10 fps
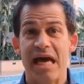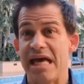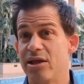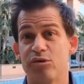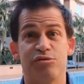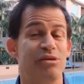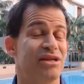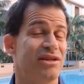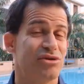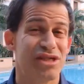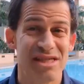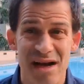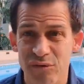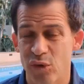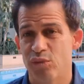And there's
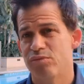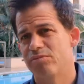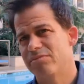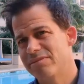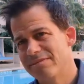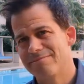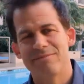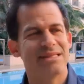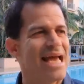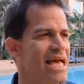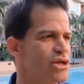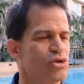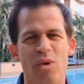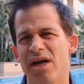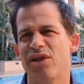several 10,
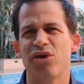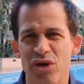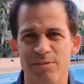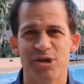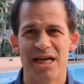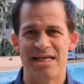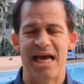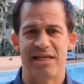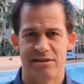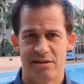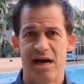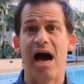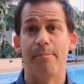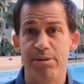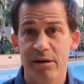20, 30% days
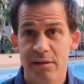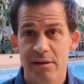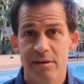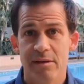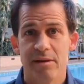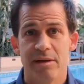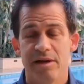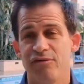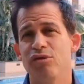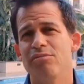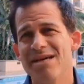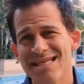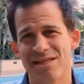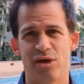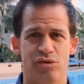up. If you
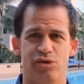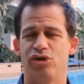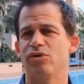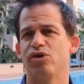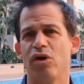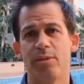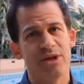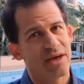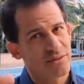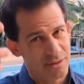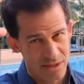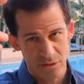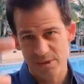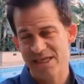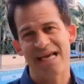miss those, you're in trouble. Now, there are
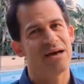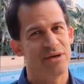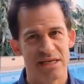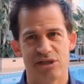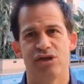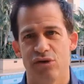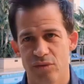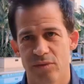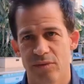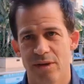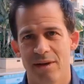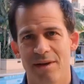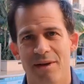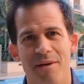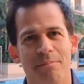big down days too.
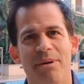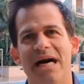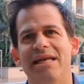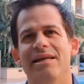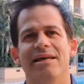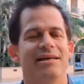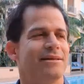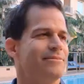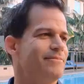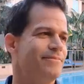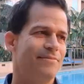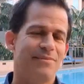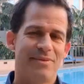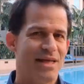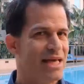But
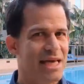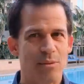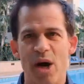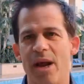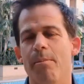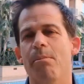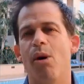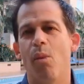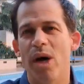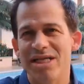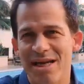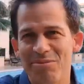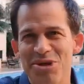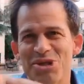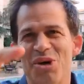when
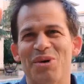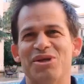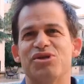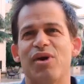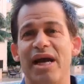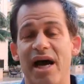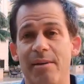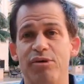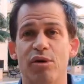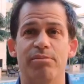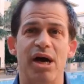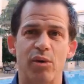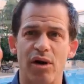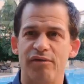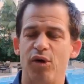something's going straight up, you're
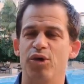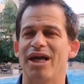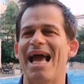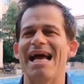better off holding.